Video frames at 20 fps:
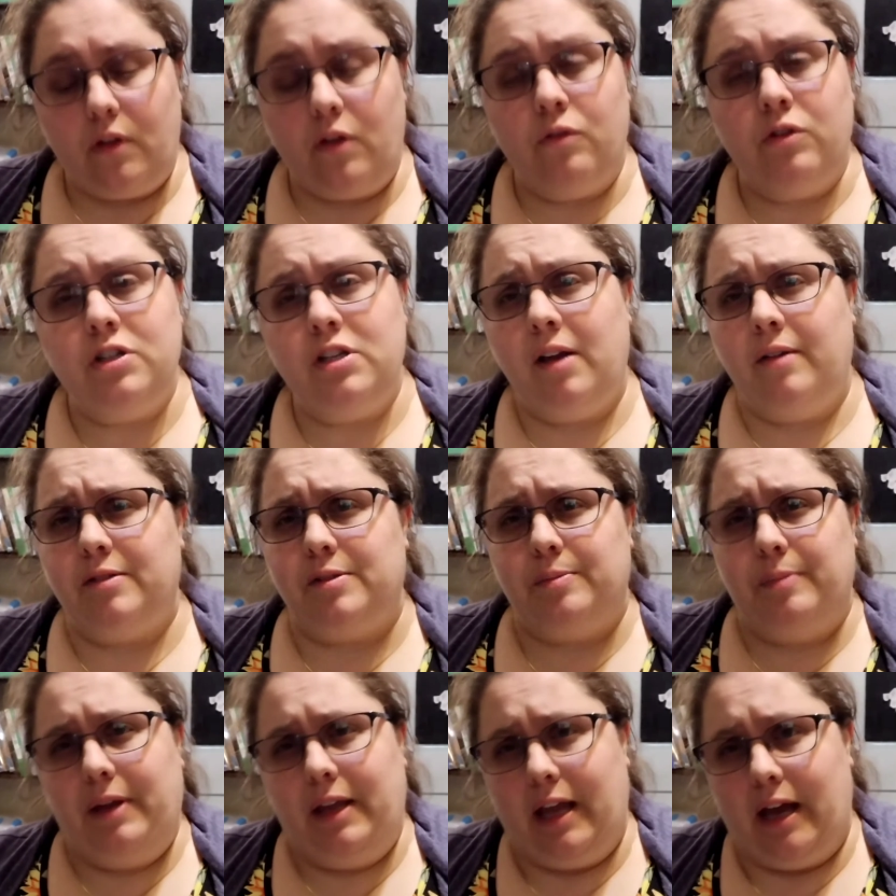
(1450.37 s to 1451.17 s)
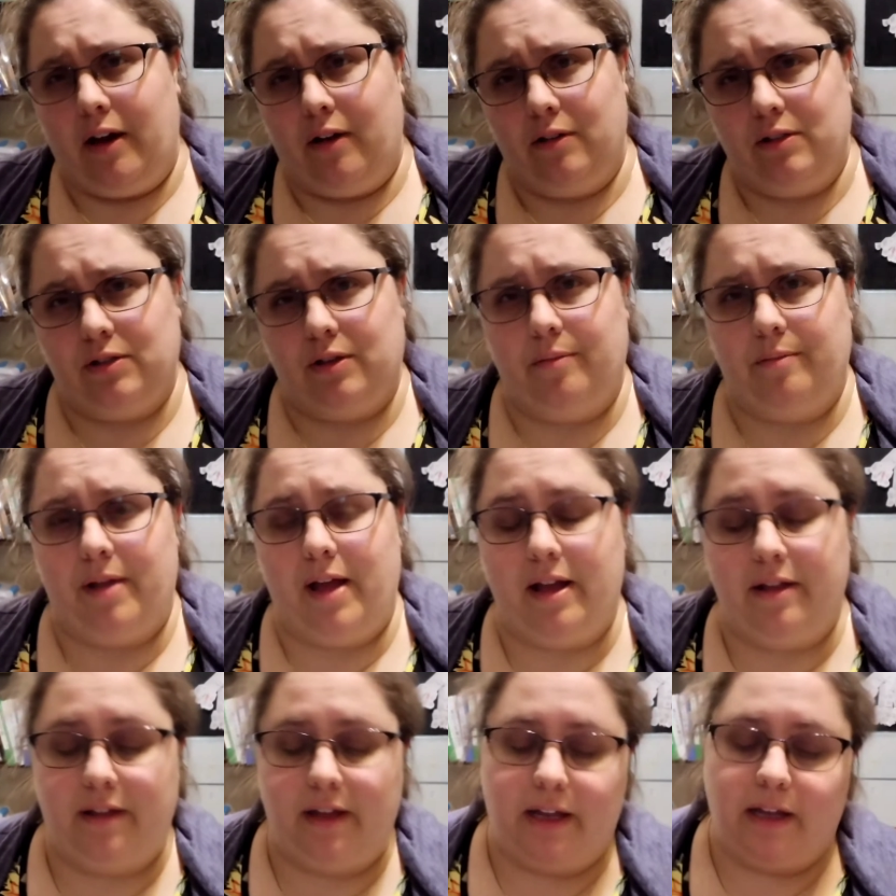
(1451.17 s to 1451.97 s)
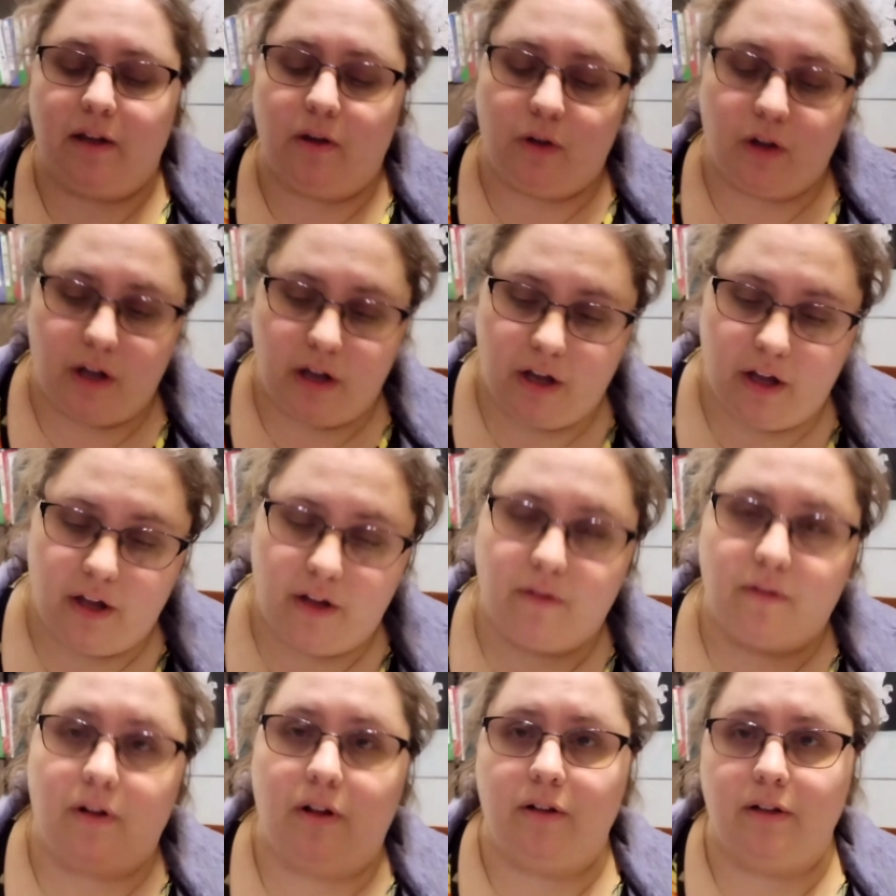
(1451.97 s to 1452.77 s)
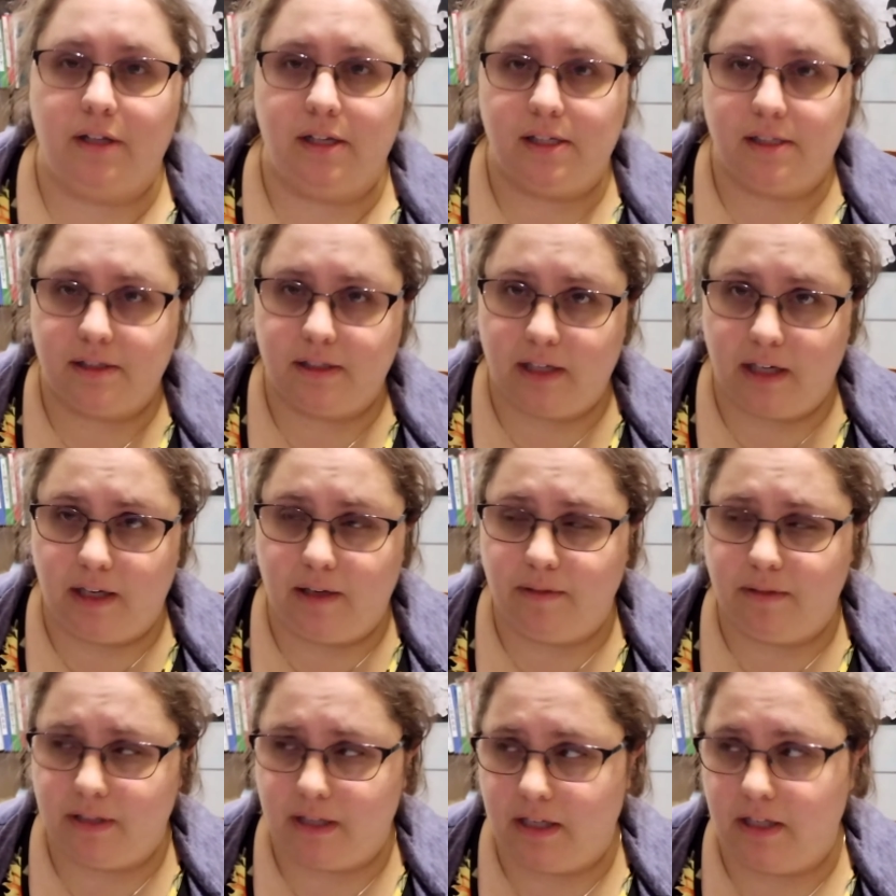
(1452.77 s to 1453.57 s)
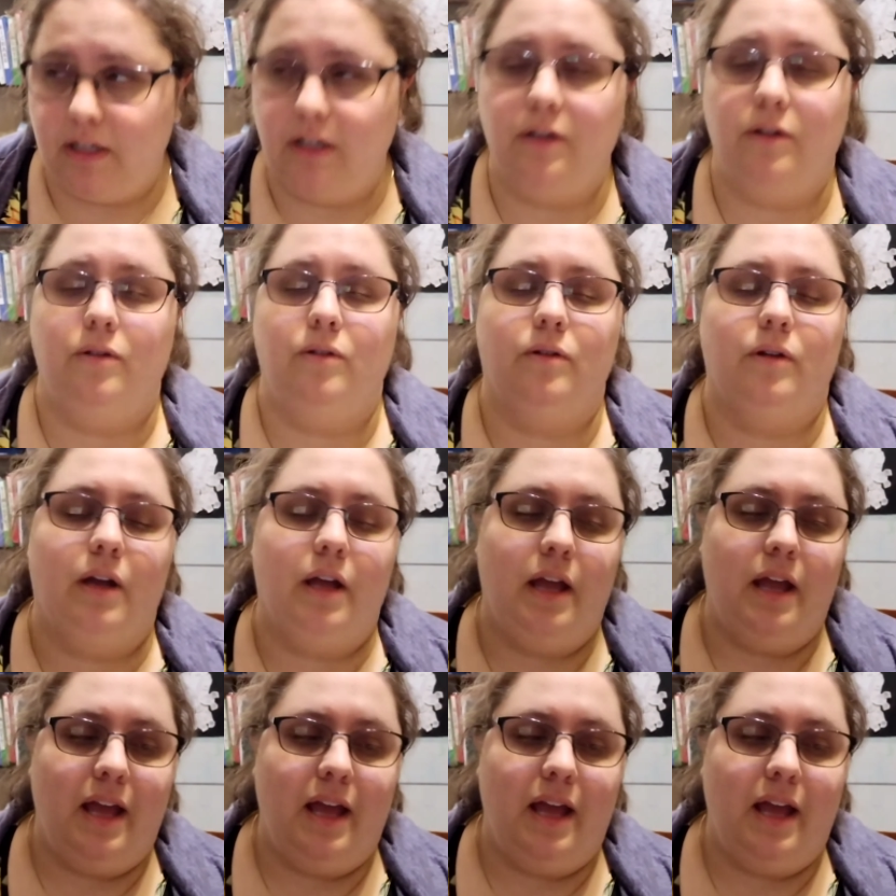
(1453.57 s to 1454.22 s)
which helps me out, so I'm not like, okay, well, let's continue.